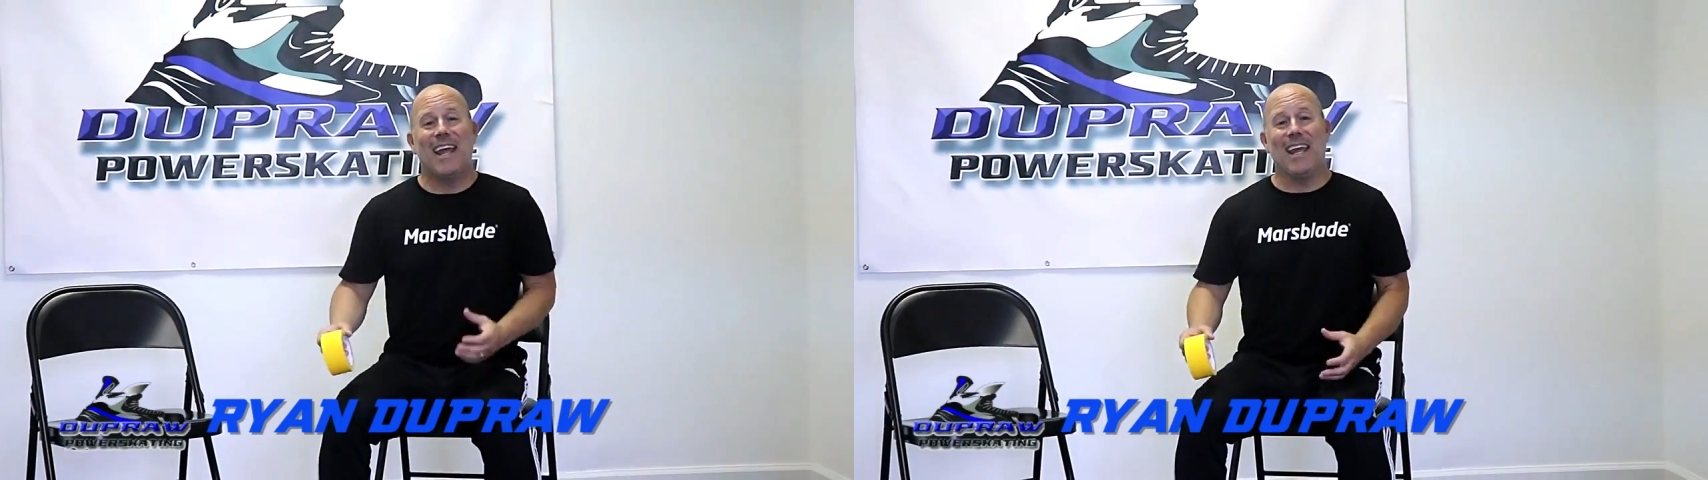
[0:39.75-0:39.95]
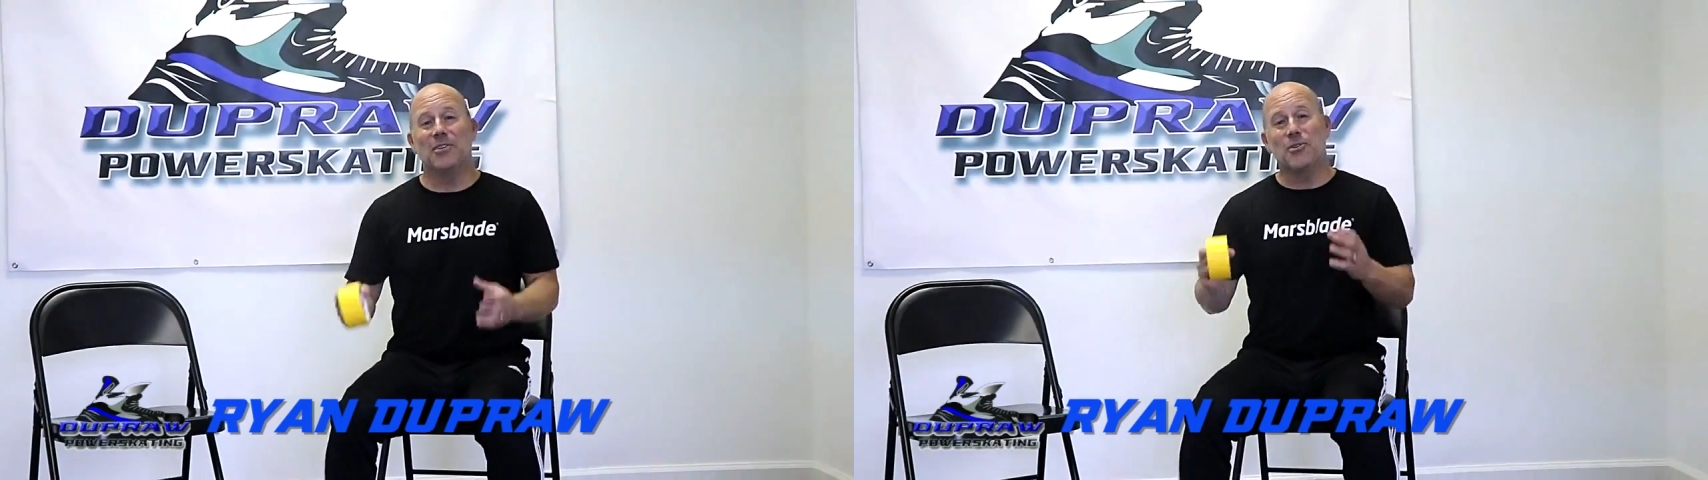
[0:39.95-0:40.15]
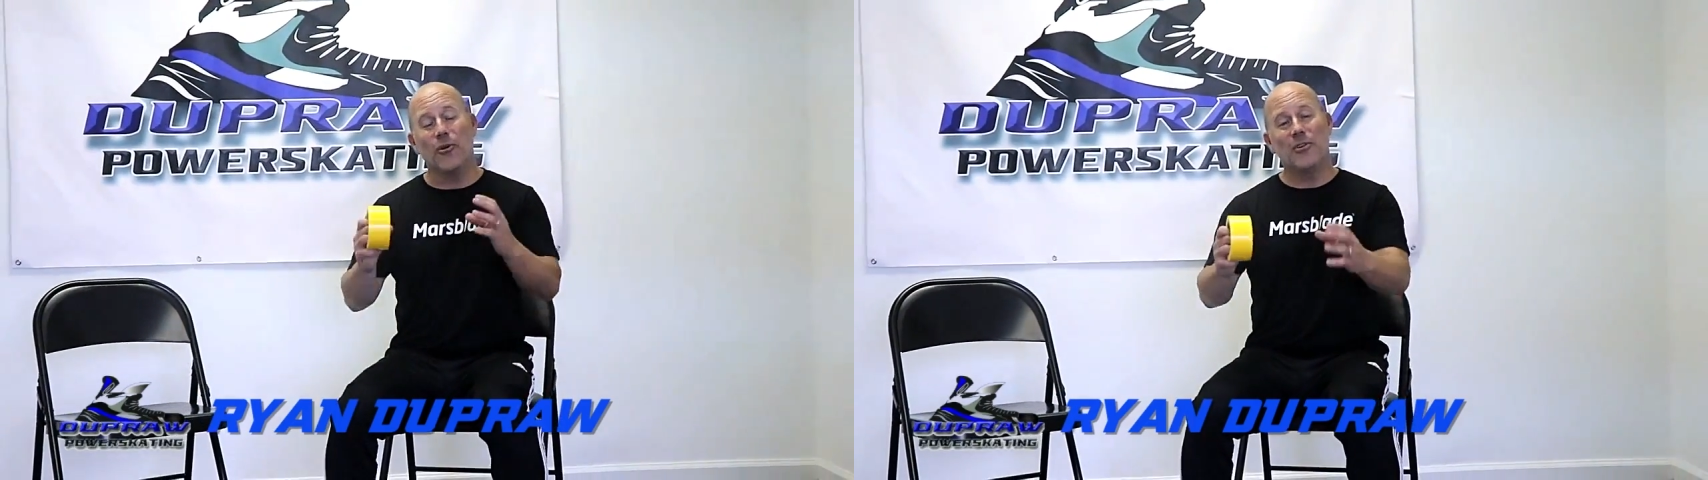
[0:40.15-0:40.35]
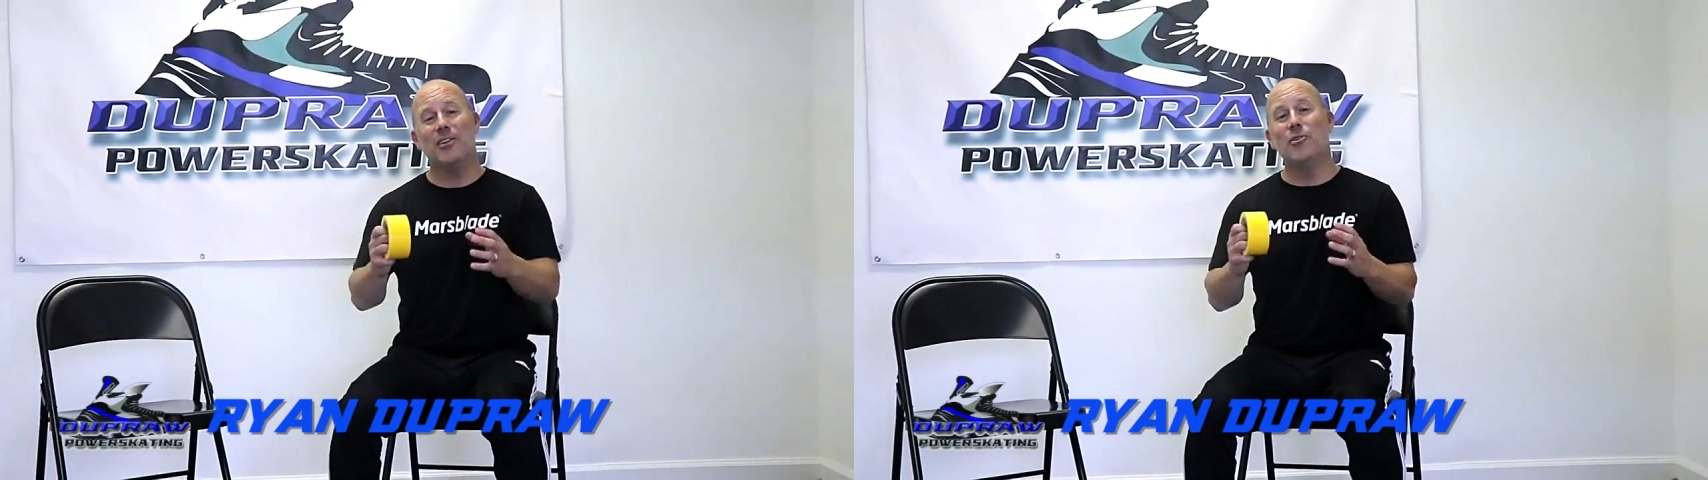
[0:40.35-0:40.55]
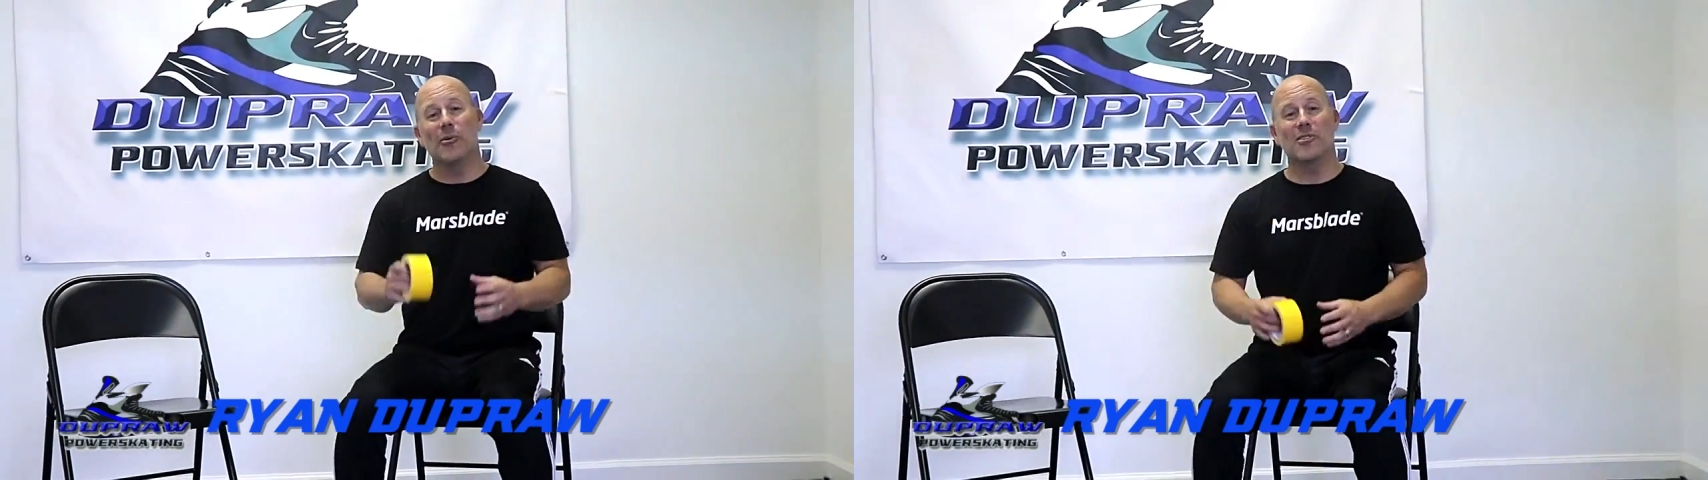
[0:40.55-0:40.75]
and
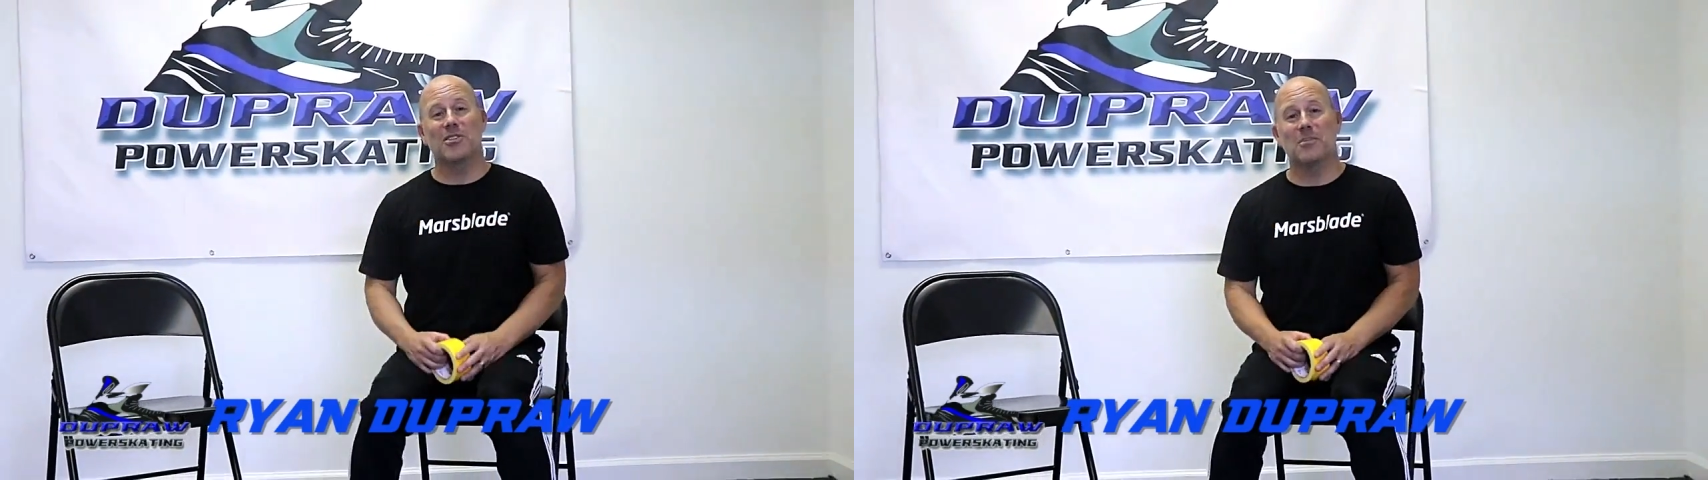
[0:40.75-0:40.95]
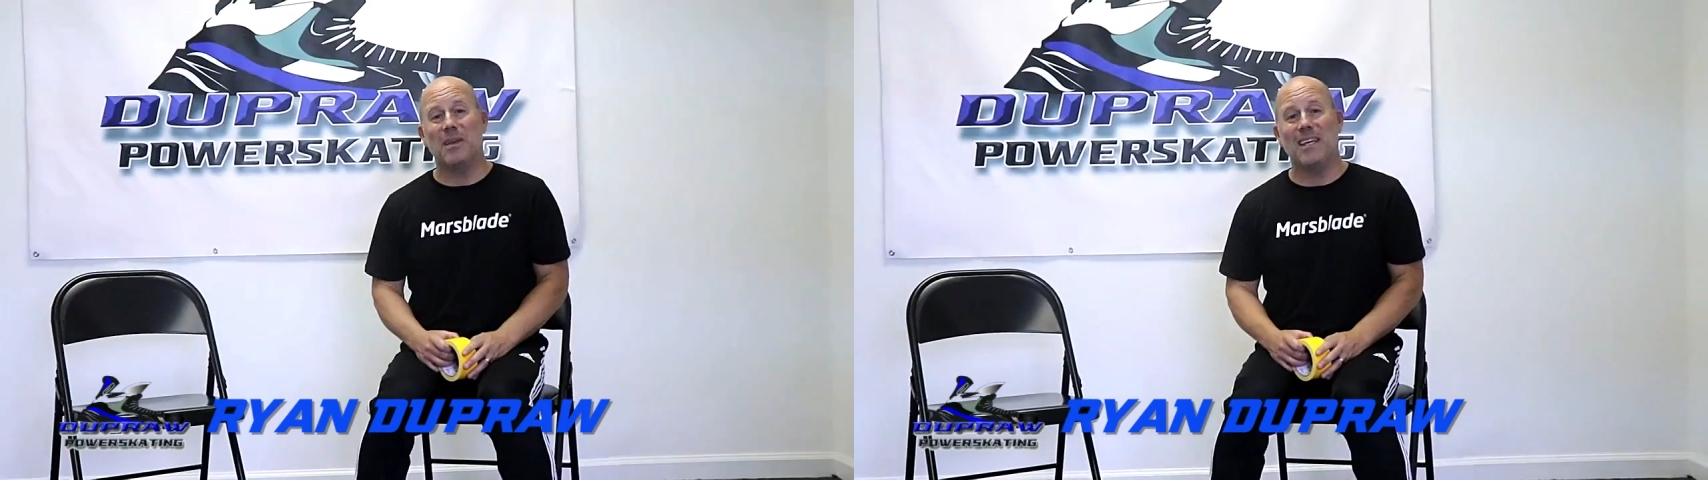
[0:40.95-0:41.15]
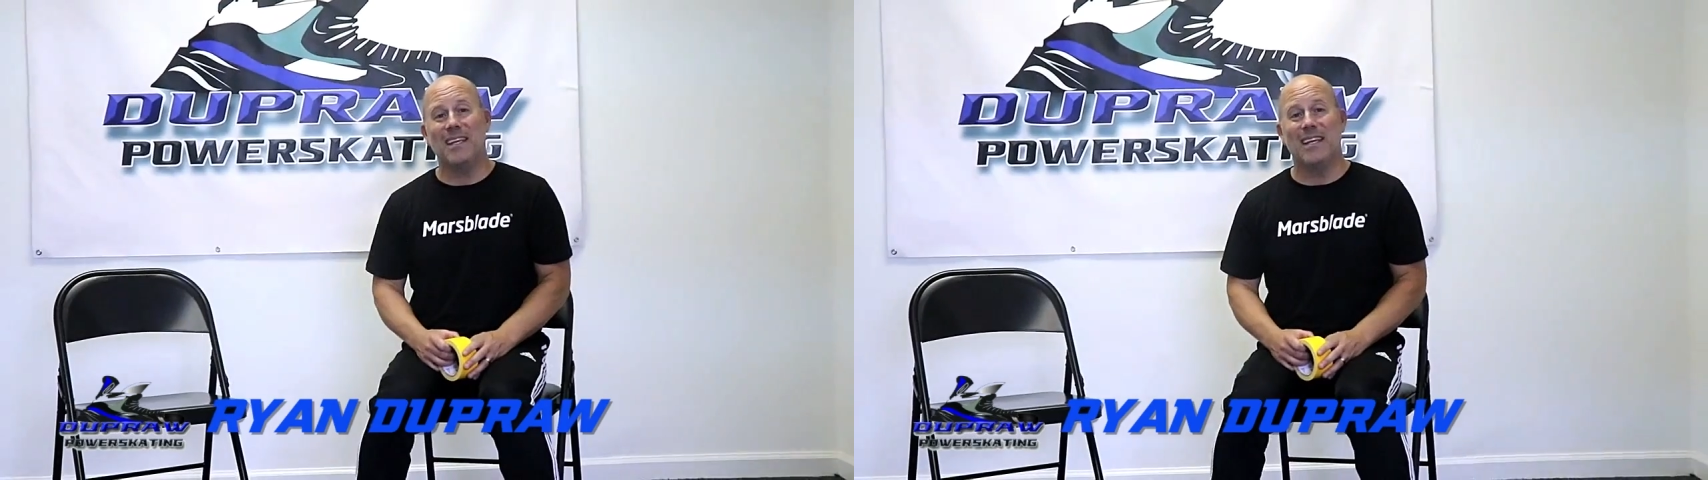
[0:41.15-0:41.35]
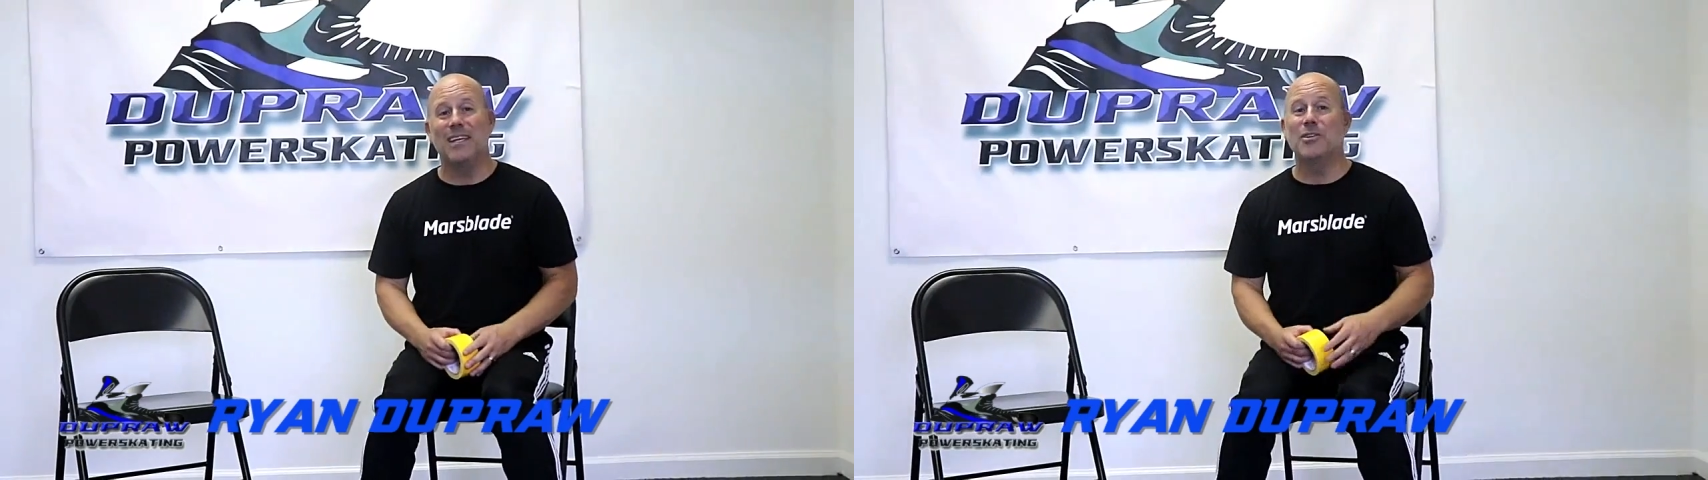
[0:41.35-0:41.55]
turning your speed